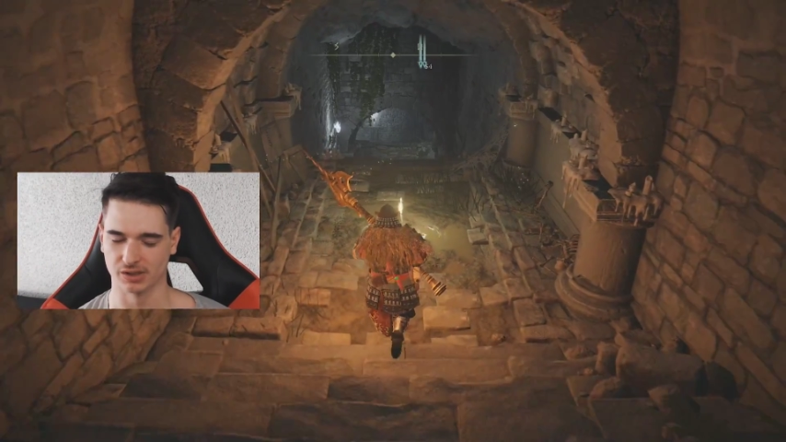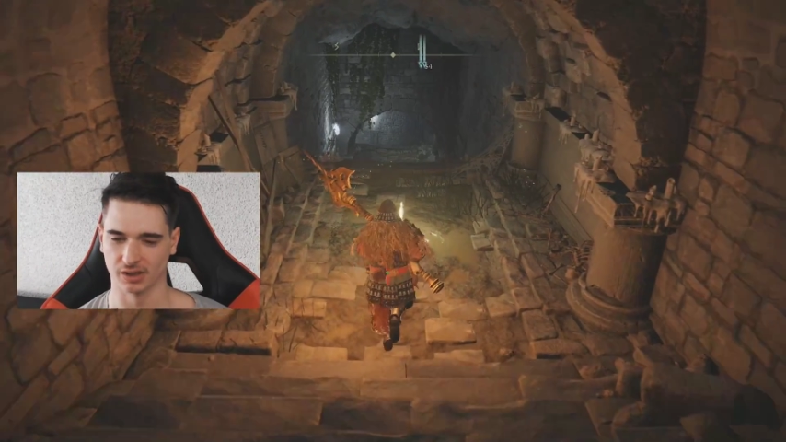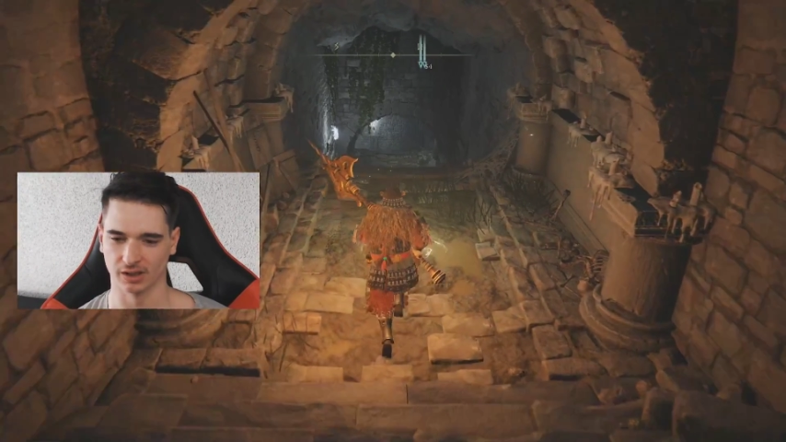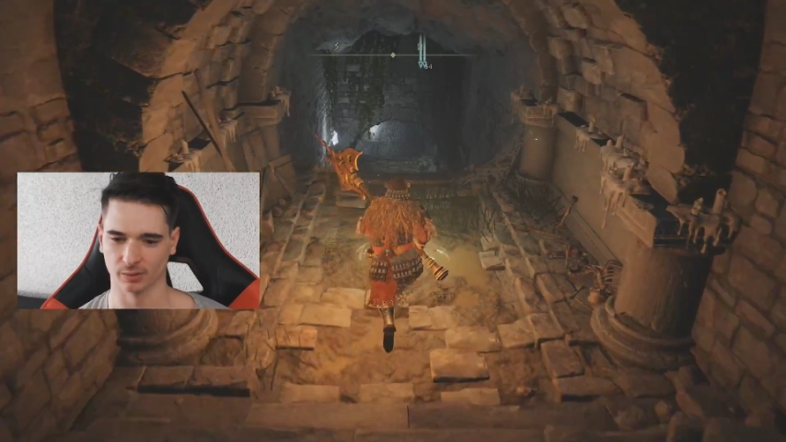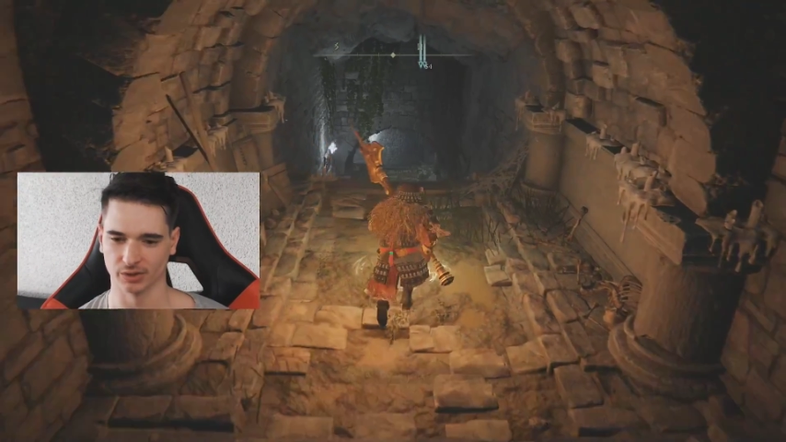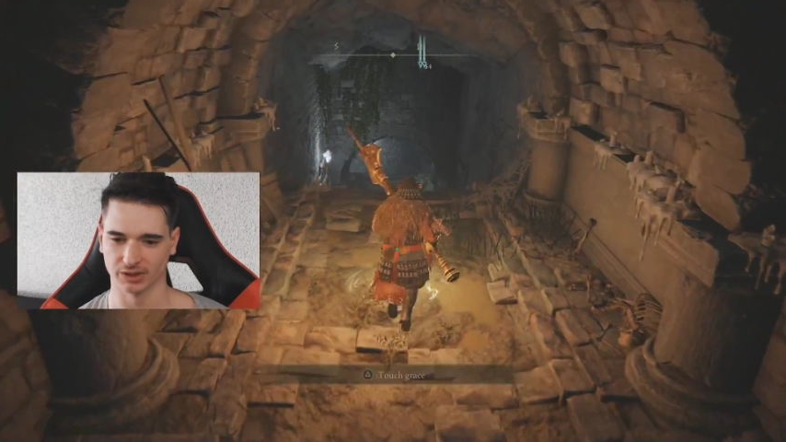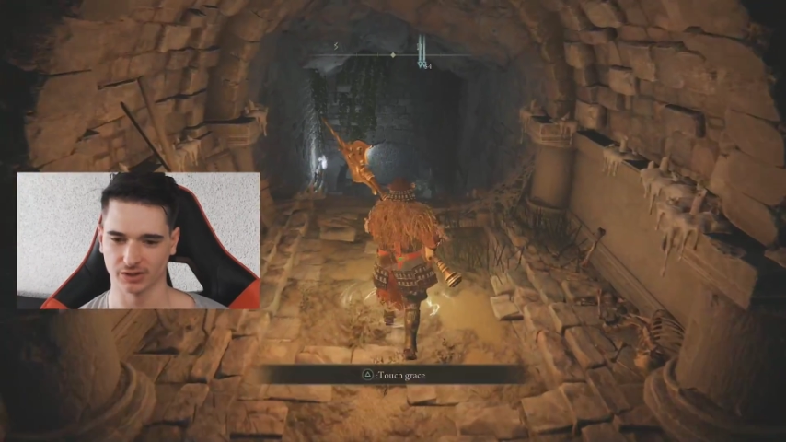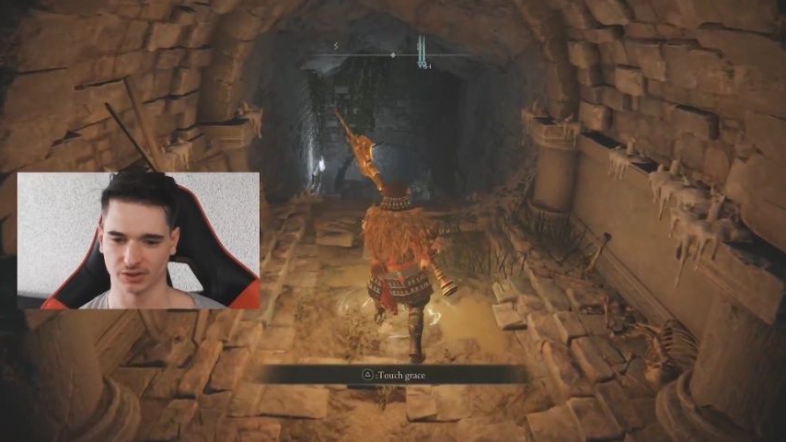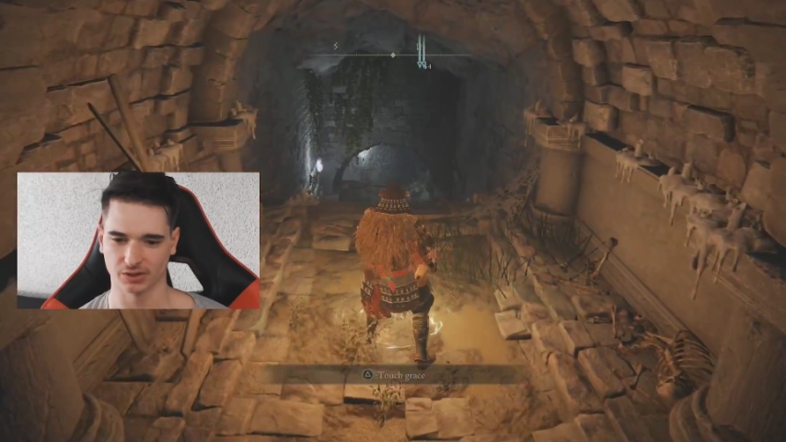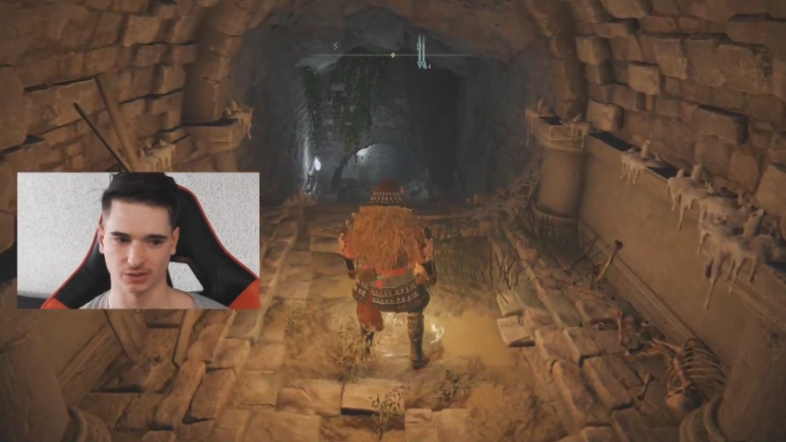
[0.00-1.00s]
uh, we can
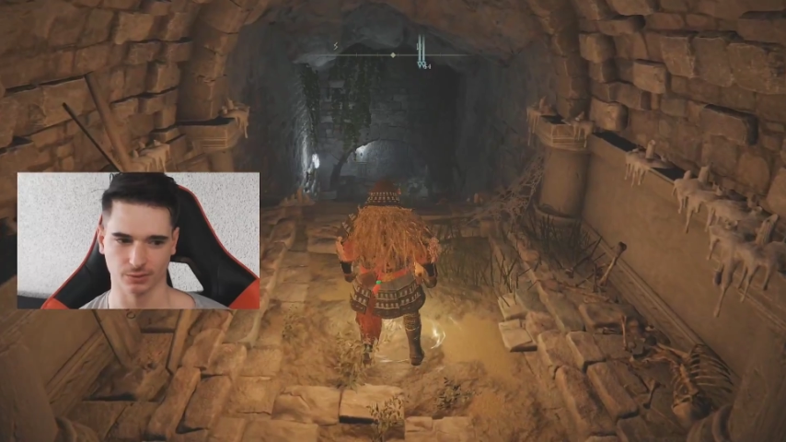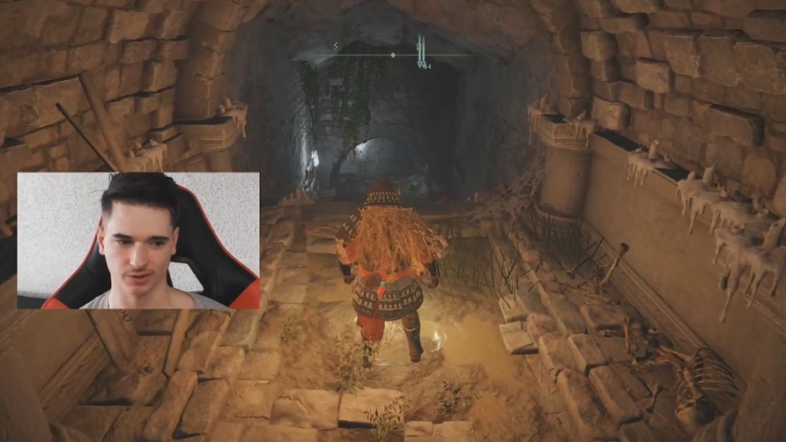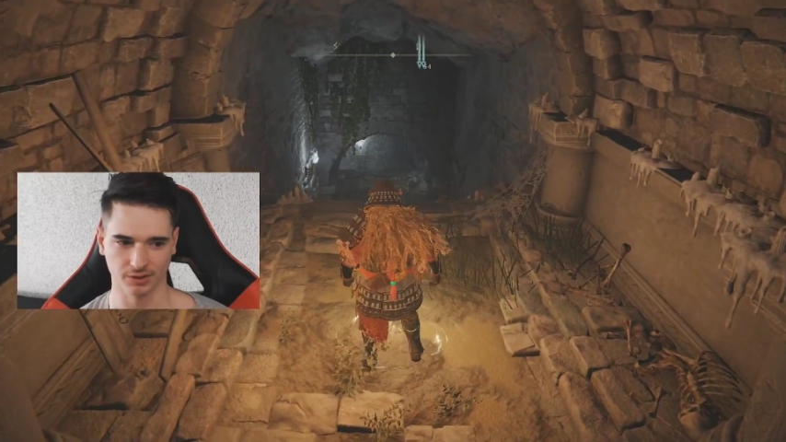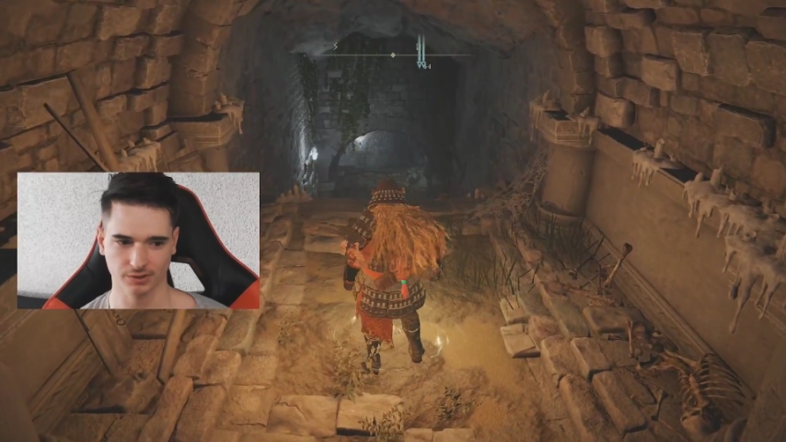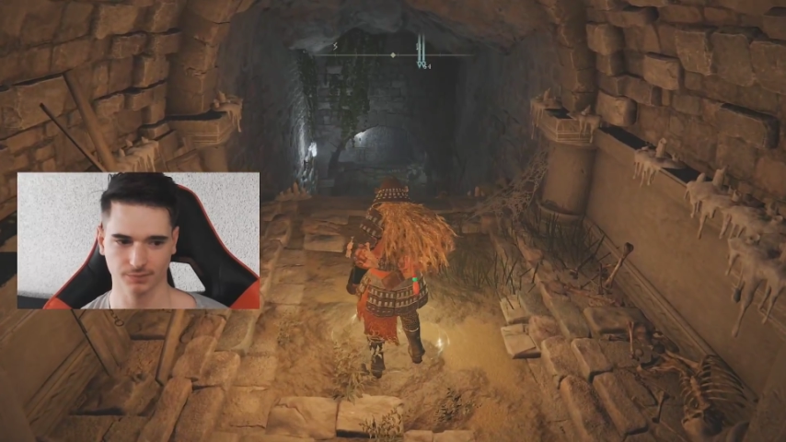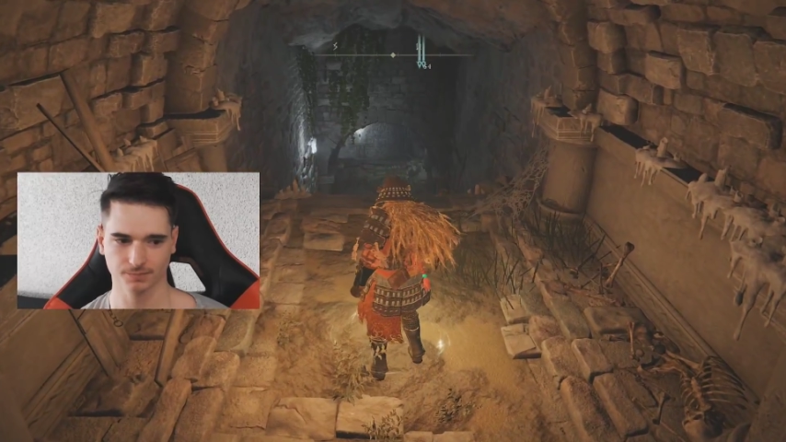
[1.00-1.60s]
touch this grace.